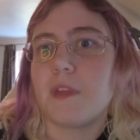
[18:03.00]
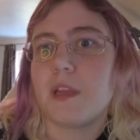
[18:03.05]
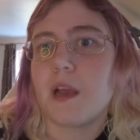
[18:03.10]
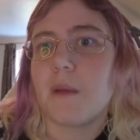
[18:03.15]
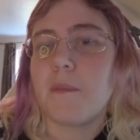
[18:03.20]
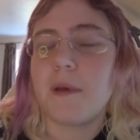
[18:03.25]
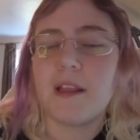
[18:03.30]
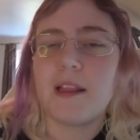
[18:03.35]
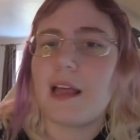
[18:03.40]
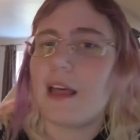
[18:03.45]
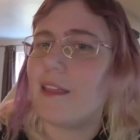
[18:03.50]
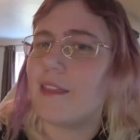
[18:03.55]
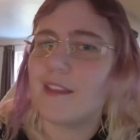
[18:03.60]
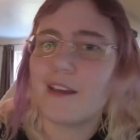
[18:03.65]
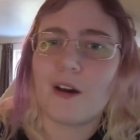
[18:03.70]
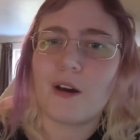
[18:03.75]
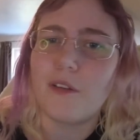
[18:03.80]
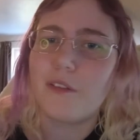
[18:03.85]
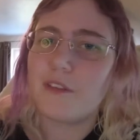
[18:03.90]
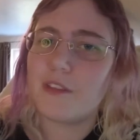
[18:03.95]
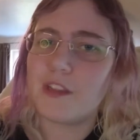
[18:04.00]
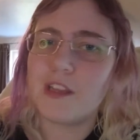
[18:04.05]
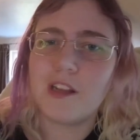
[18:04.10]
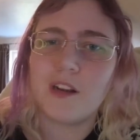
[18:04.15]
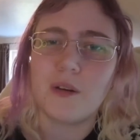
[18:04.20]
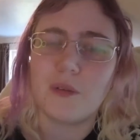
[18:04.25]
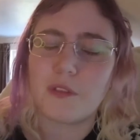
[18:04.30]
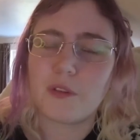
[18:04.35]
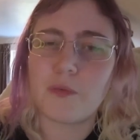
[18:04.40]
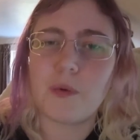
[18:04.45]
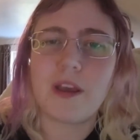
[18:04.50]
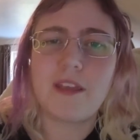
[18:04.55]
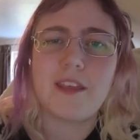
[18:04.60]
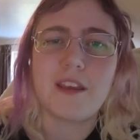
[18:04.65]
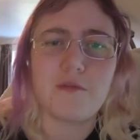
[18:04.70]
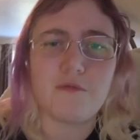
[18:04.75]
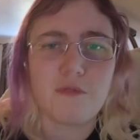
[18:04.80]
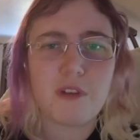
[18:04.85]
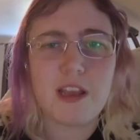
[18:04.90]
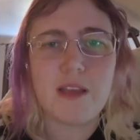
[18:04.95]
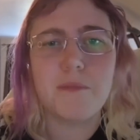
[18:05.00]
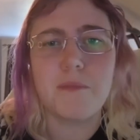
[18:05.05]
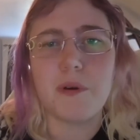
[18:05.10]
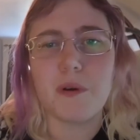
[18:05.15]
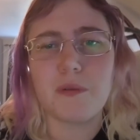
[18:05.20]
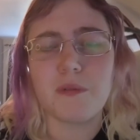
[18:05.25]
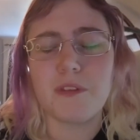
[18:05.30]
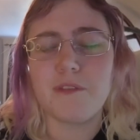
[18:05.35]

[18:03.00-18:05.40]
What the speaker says: bit like the way they reboot